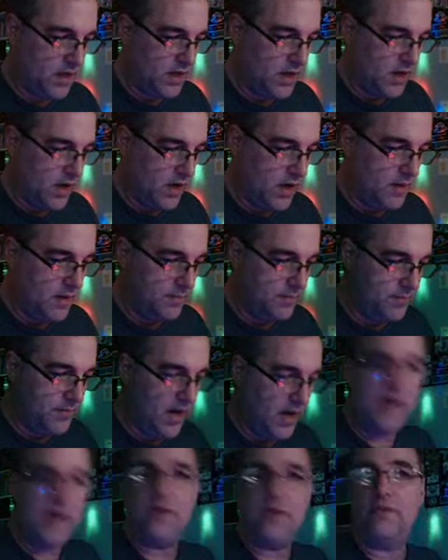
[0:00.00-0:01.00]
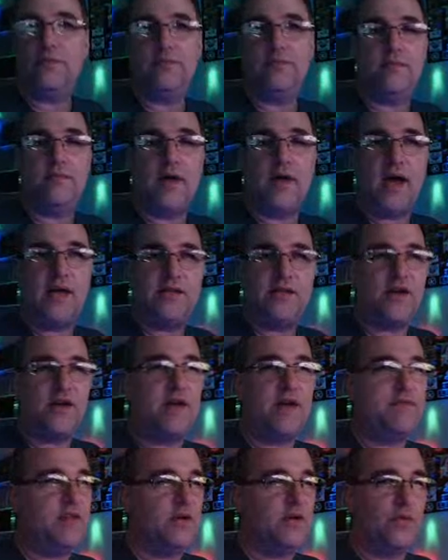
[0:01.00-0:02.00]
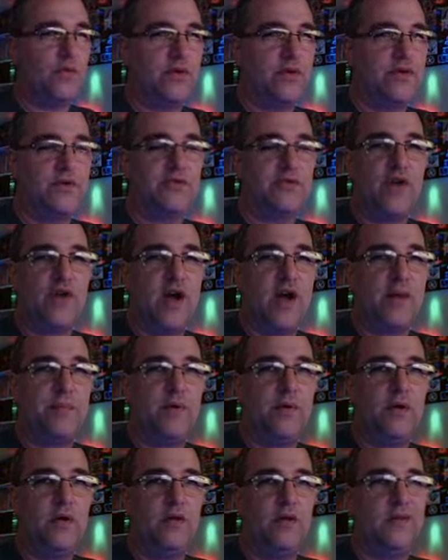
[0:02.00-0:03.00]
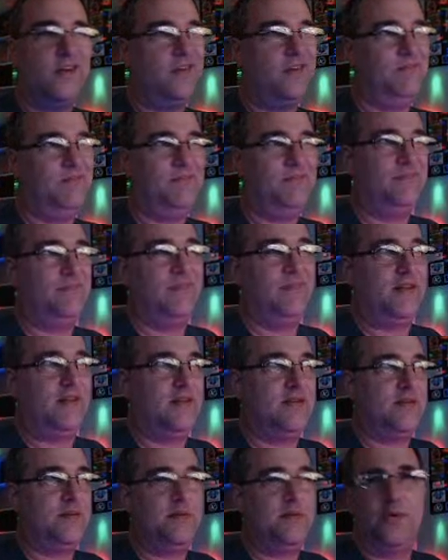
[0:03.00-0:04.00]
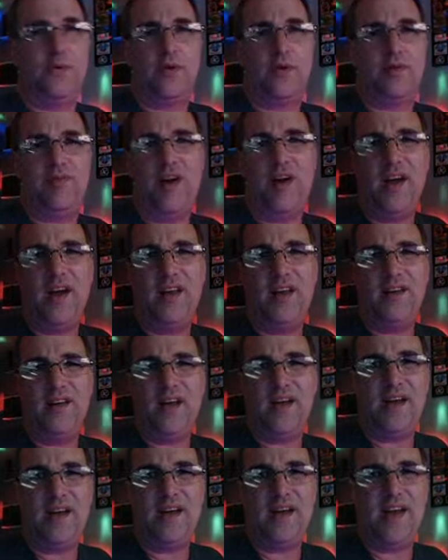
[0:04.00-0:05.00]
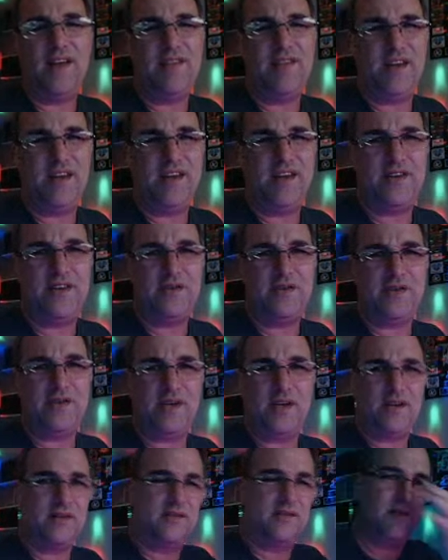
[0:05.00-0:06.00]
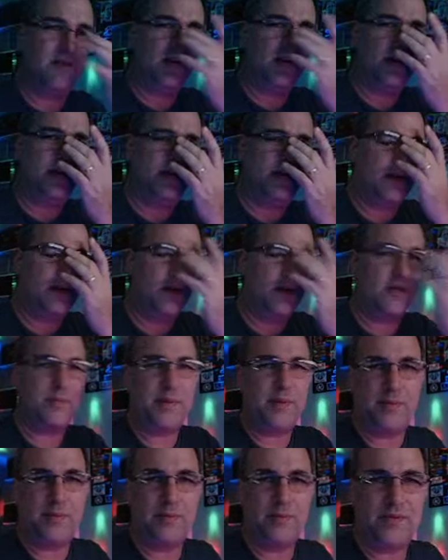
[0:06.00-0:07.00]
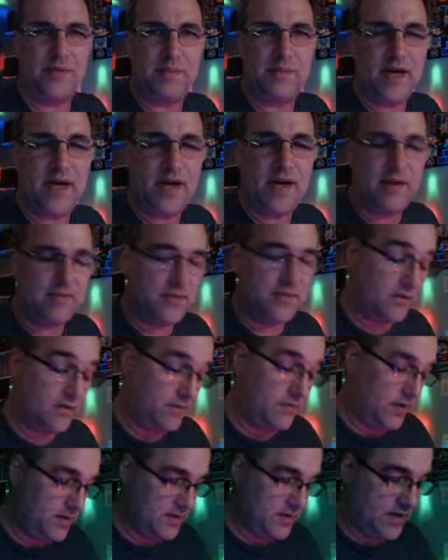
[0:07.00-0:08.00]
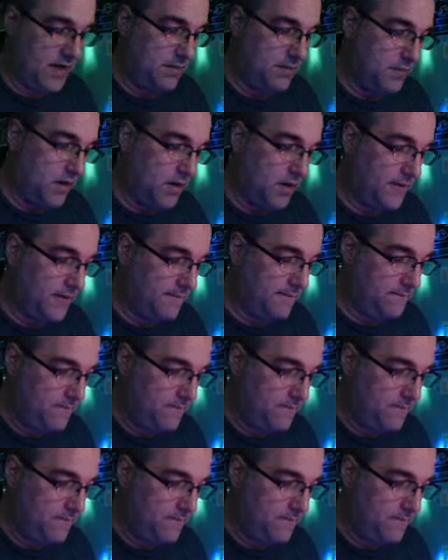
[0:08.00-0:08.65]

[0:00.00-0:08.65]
I still have the original trackball. It seemed to work fine. I didn't have any issues like other people seem to have, so I just kept mine.